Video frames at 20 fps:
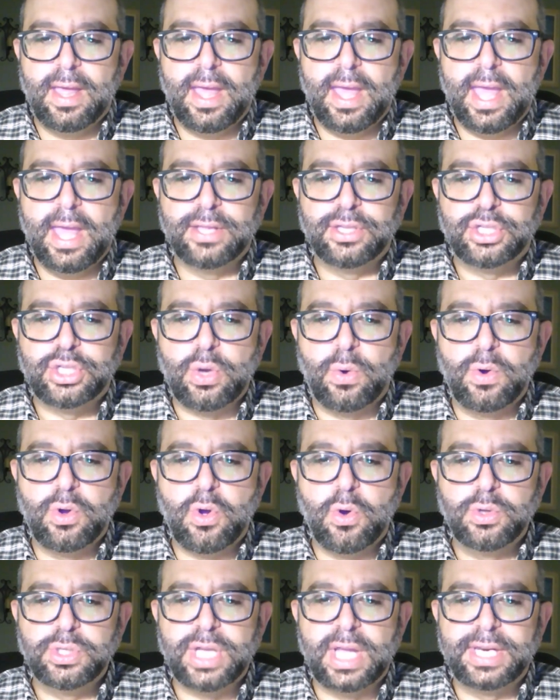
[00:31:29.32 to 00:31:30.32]
And so it
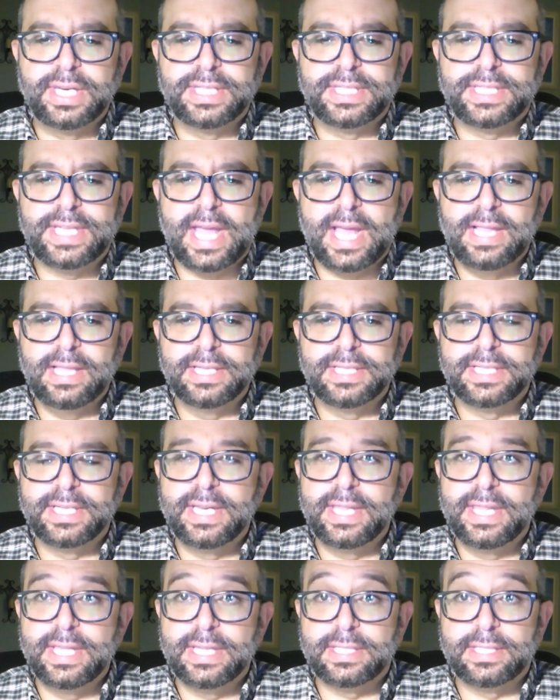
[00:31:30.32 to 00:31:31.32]
goes on to say, listen
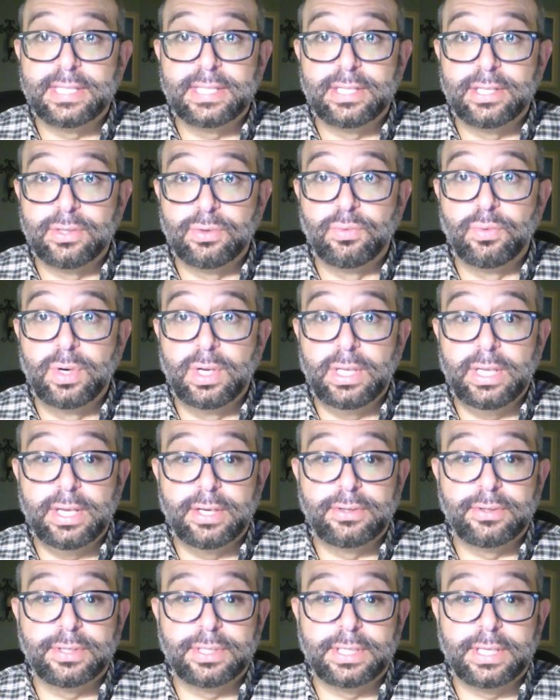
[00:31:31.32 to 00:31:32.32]
to this. This is really
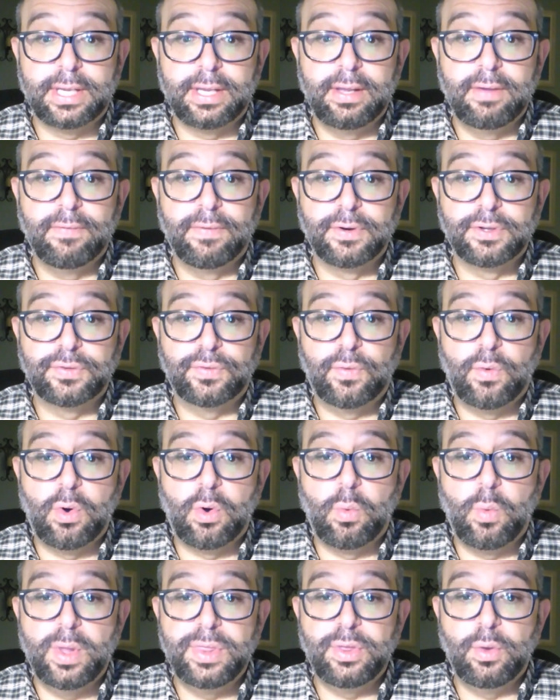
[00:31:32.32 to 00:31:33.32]
interesting. Verse 4,
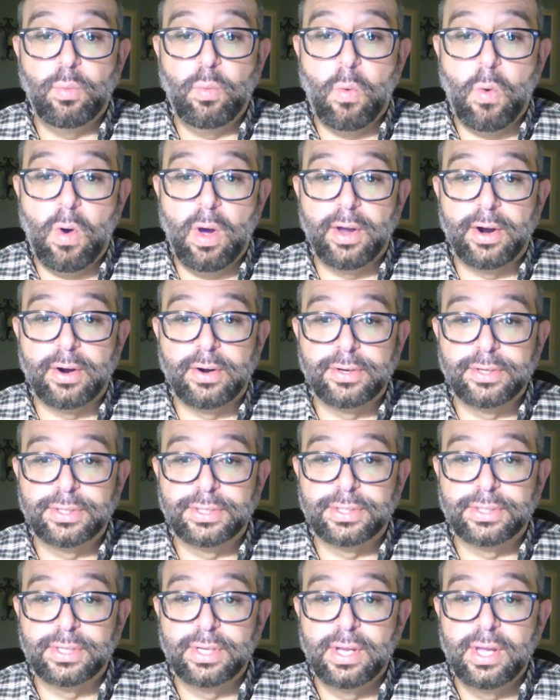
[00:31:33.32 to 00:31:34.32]
when the
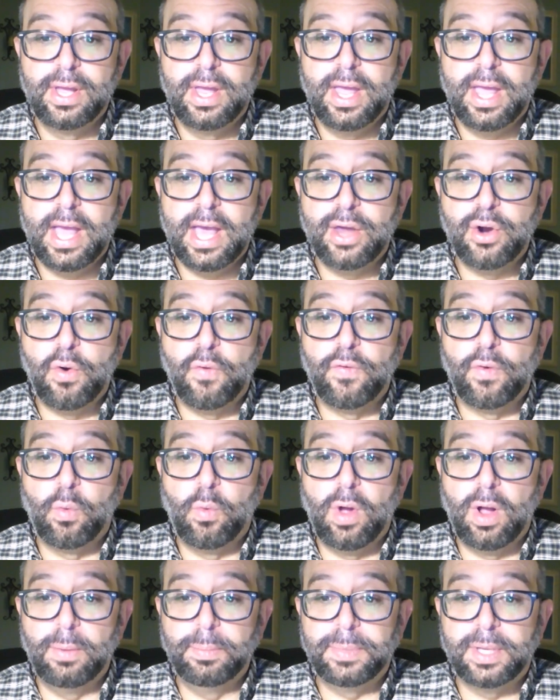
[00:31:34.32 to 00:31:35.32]
waters had
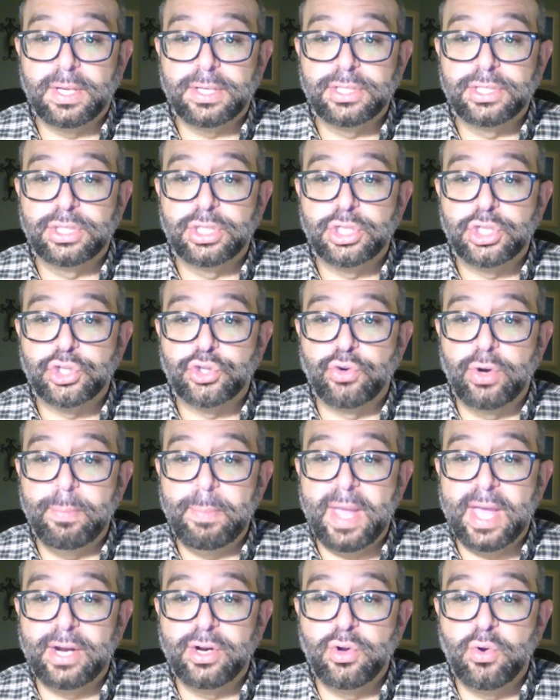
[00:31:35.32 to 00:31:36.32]
overwhelmed us, the stream
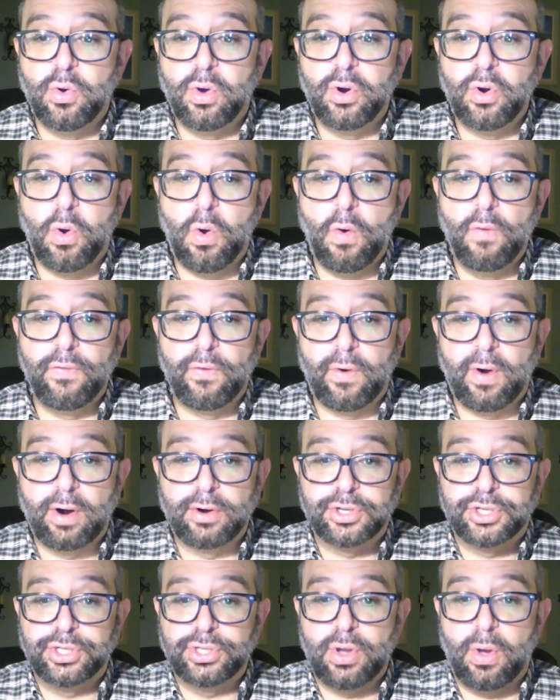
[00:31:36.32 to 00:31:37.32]
had gone over
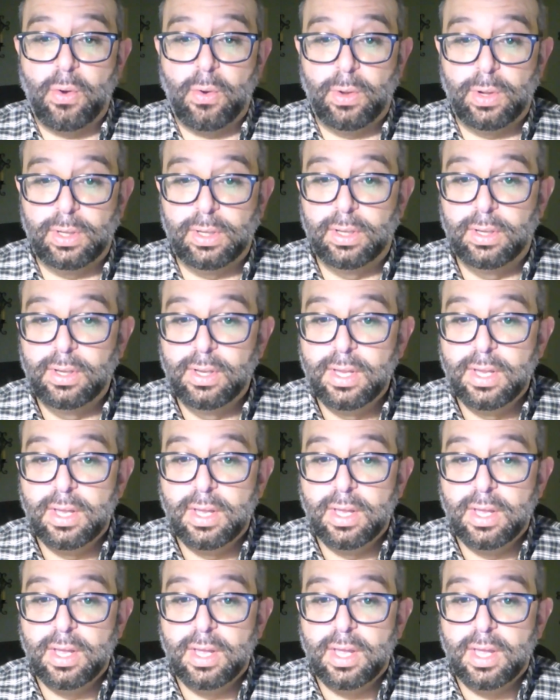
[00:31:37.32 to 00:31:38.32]
our soul,
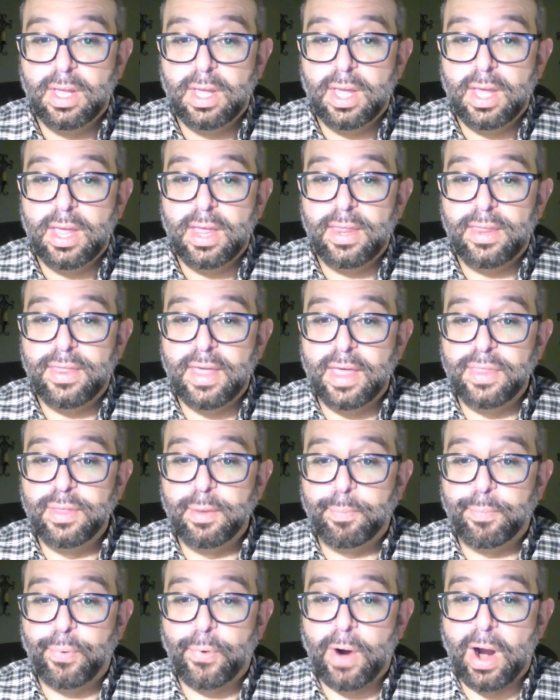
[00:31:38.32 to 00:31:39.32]
then the
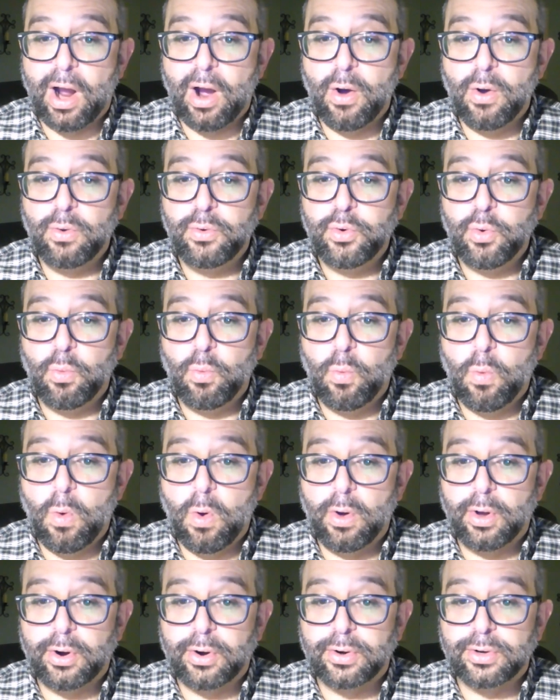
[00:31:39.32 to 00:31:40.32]
proud
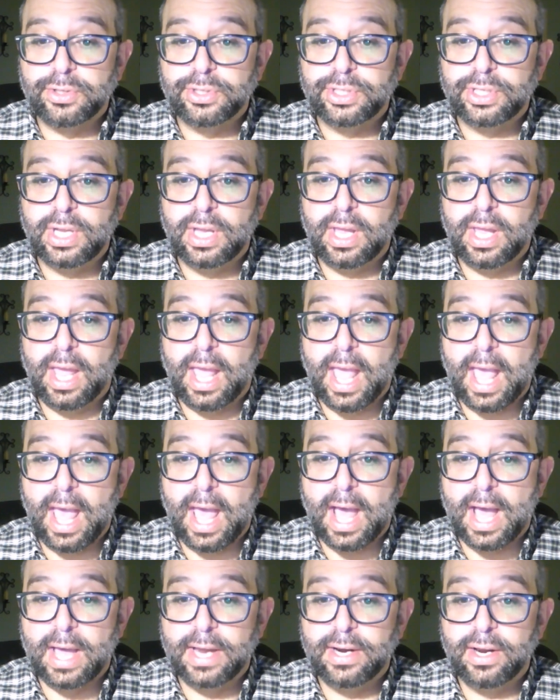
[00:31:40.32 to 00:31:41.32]
waters
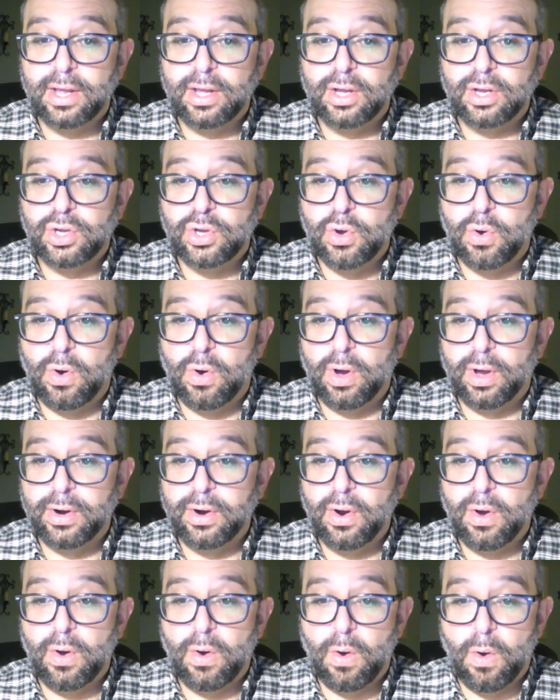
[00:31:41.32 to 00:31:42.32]
had gone
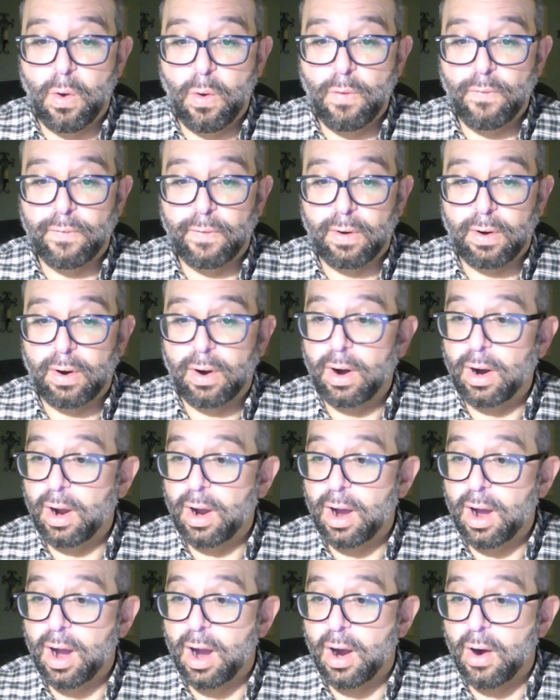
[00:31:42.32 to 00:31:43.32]
over
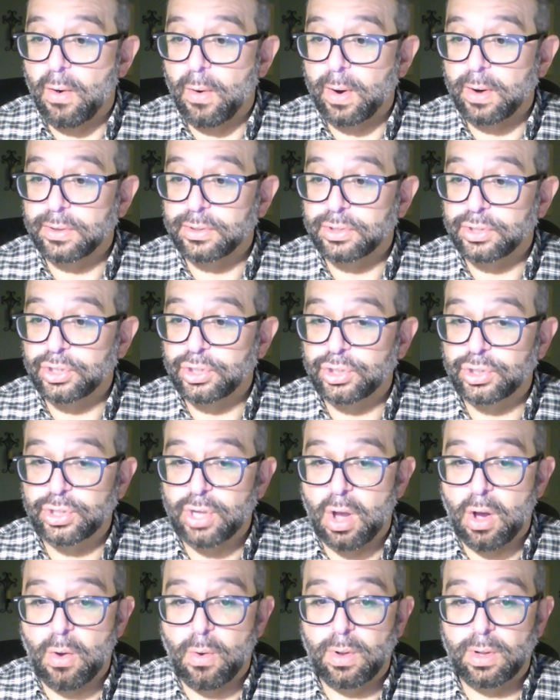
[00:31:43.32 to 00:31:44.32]
our
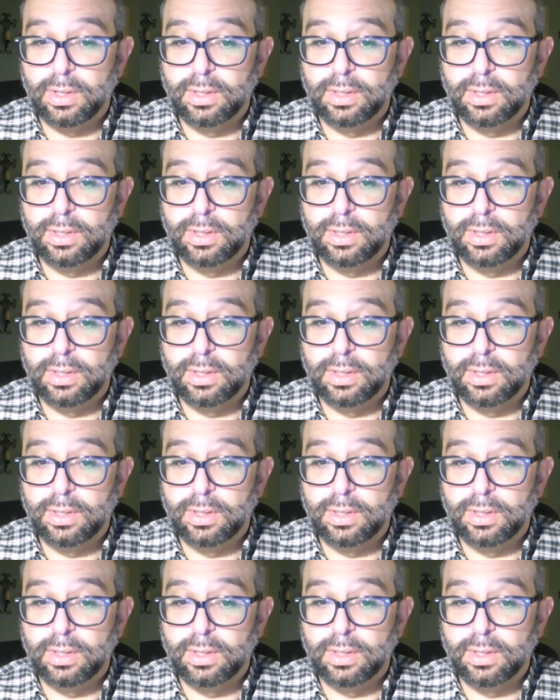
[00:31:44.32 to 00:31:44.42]
soul.